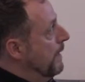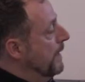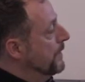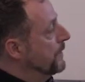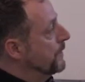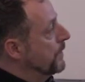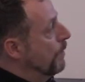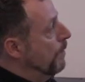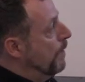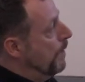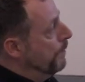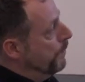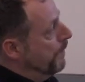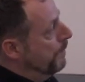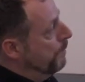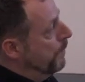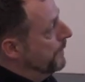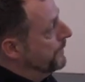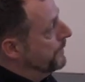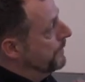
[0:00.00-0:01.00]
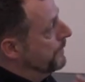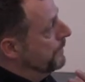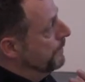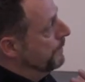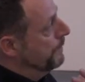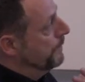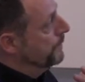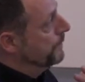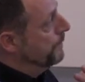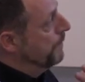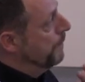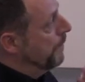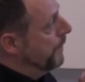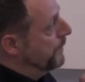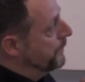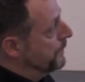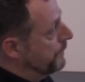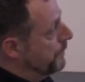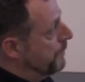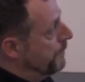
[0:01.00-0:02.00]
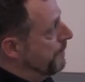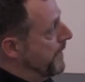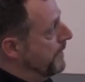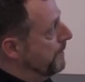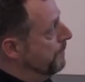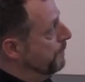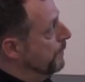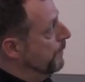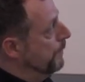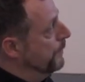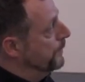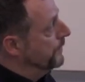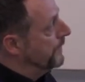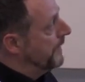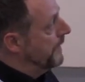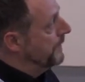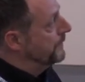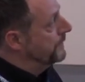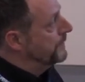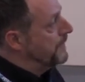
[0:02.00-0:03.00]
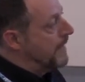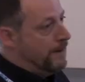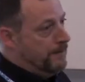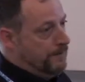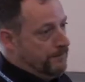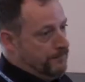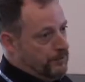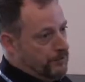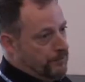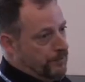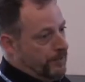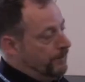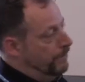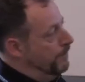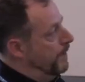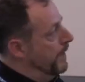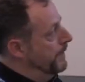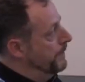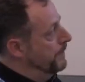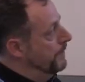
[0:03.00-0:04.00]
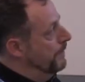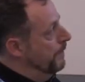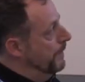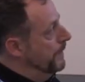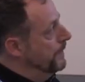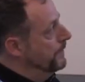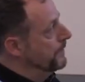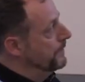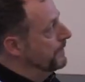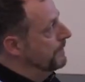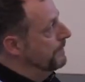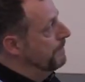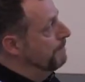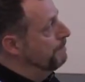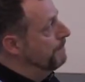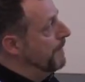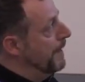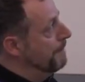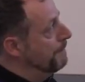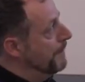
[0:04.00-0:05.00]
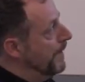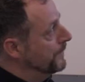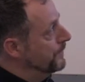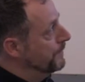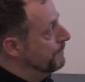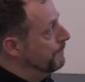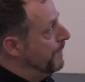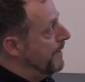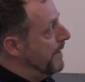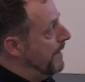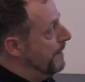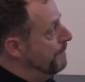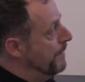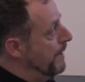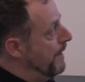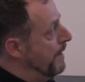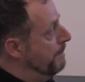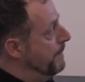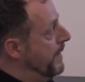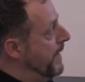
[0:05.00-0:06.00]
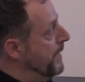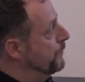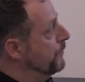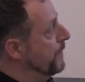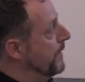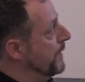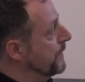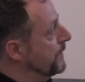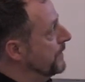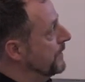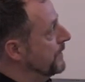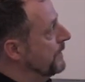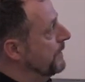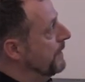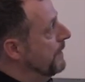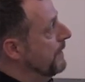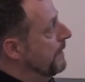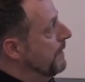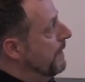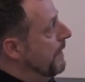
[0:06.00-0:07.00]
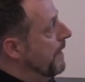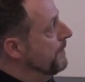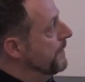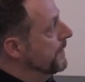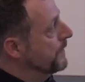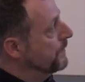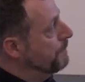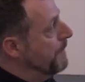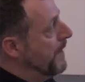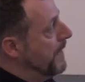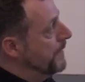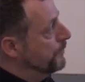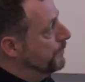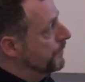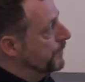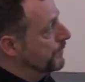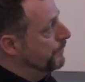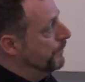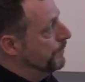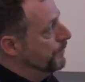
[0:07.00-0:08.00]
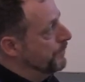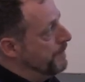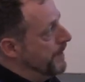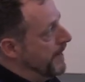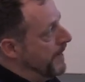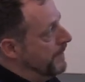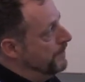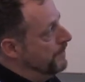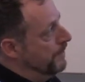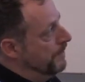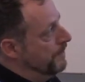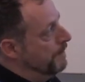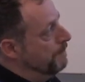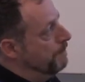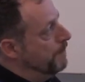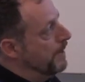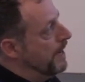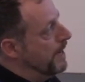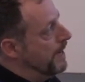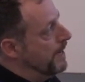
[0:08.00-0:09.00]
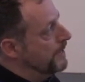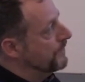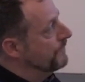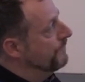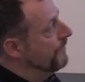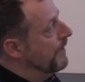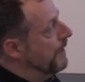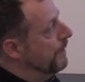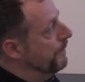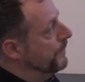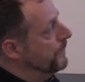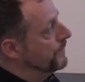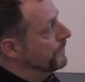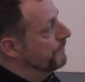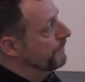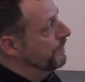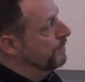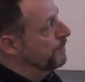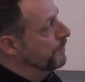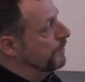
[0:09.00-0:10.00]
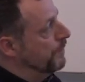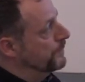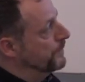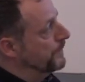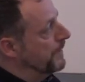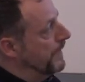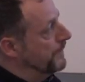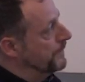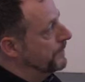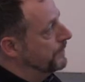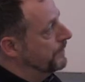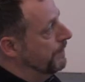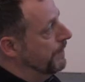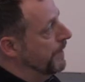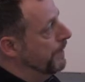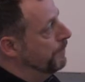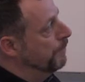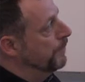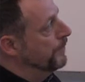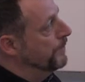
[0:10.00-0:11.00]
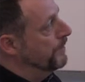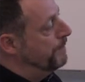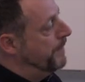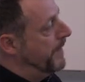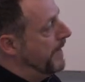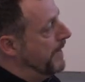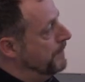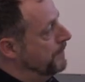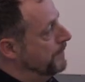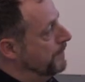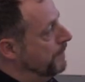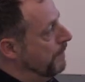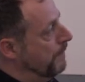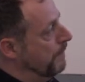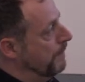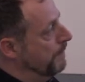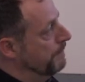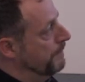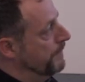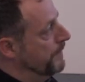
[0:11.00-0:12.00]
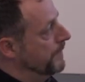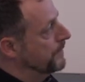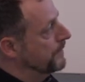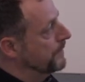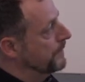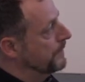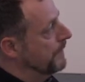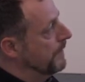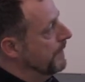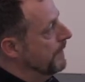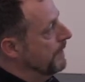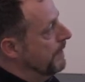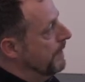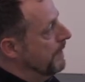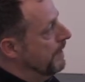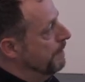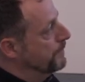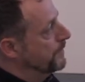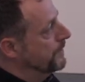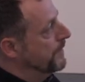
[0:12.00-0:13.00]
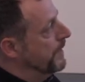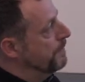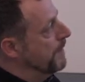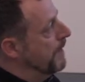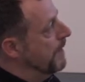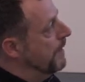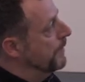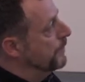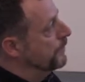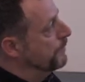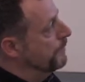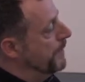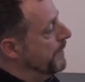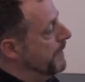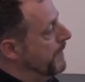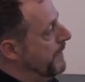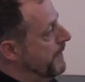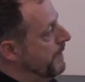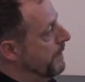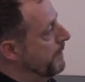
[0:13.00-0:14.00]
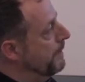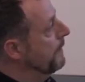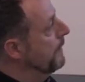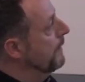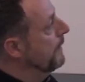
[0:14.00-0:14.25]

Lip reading: And so what we want to do is we want to create a process out of strict white noise by multiplying by a matrix, and this matrix will depend on the past values of the process. So it will depend on this sigma algebra here,